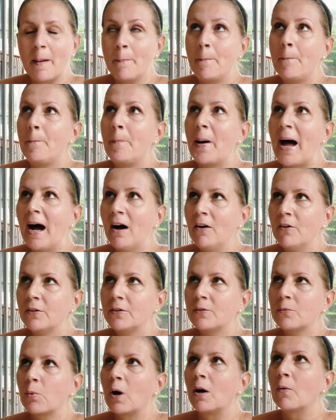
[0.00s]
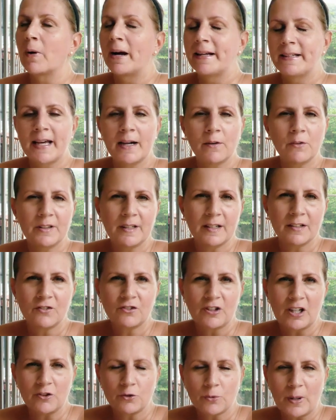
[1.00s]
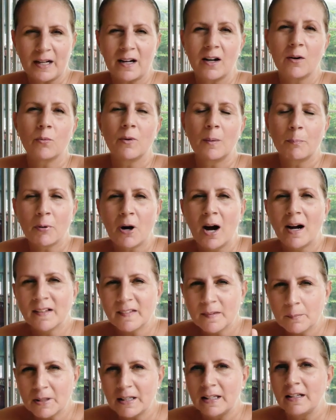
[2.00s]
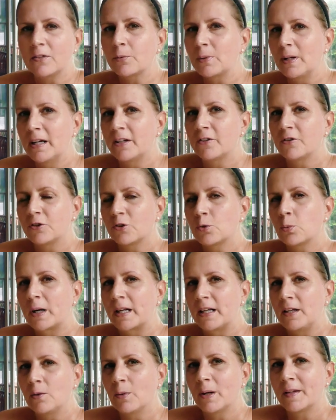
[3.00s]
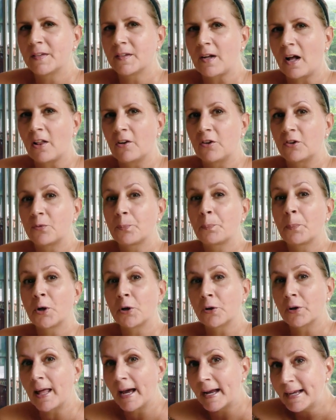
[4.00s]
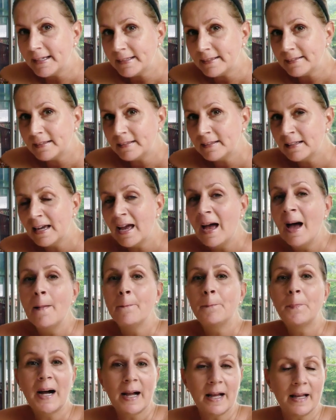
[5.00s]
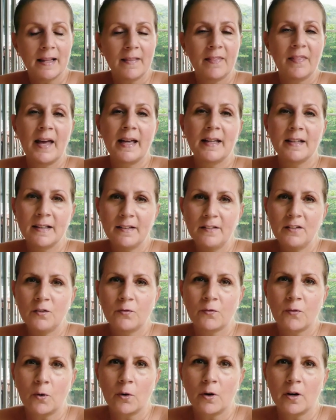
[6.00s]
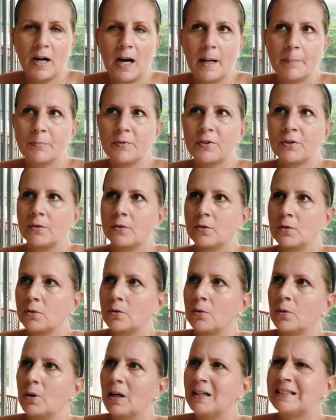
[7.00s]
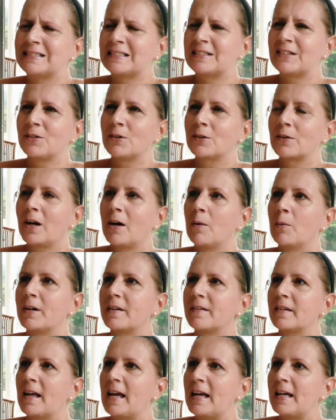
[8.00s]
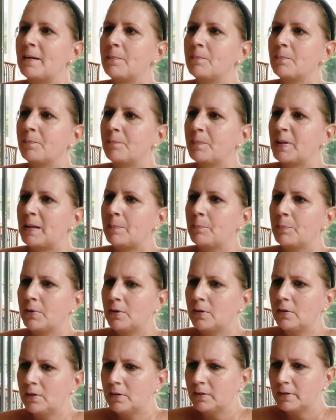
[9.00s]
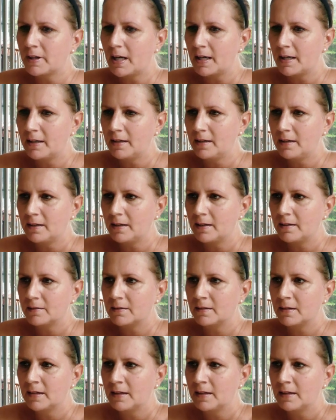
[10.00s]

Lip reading: about, well, right now with the exchange rate, approximately $320 US per night, but that is for up to, oh god, what is it, eight people, nine,